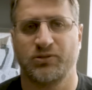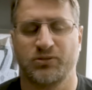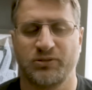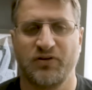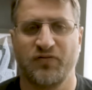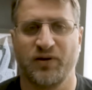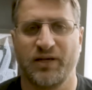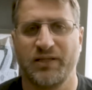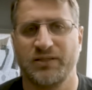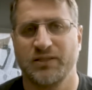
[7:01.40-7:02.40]
to
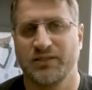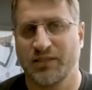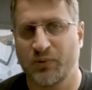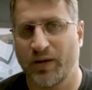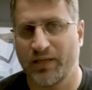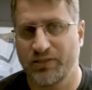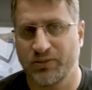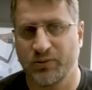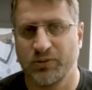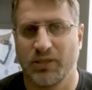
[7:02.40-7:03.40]
deflate the dry
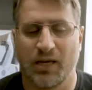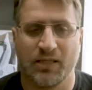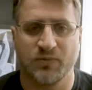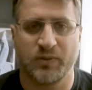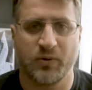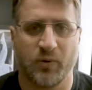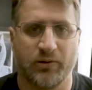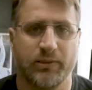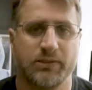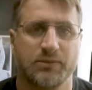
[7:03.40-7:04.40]
suit as
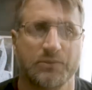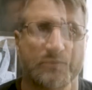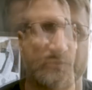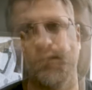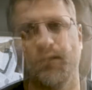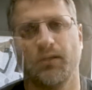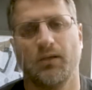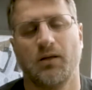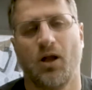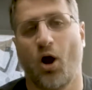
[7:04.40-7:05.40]
required.
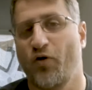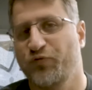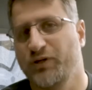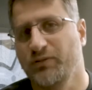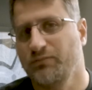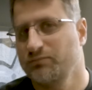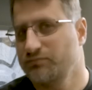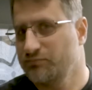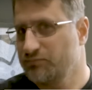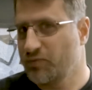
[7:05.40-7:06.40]
Often,
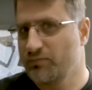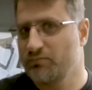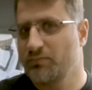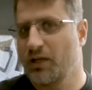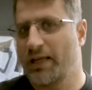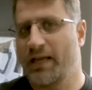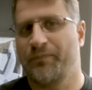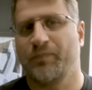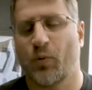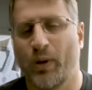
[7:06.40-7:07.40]
again,
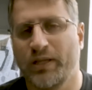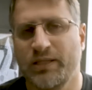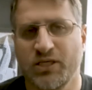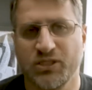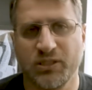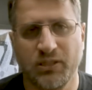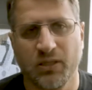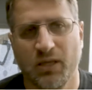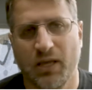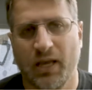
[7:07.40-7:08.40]
when teaching
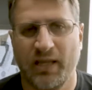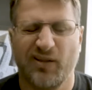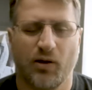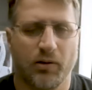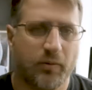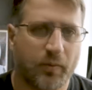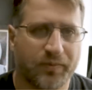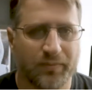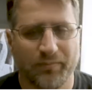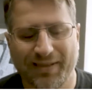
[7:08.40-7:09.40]
and
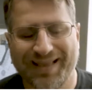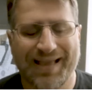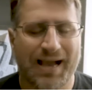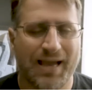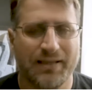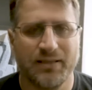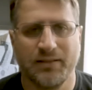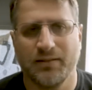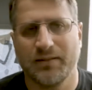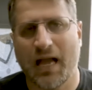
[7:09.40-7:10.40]

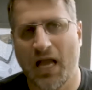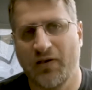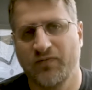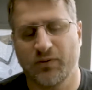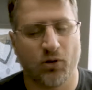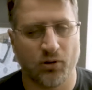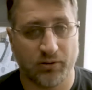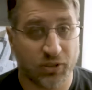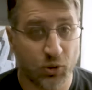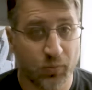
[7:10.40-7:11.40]
guiding dives or
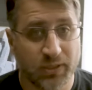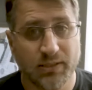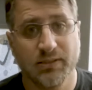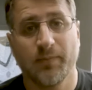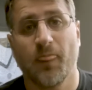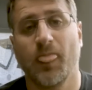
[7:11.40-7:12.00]
newbies,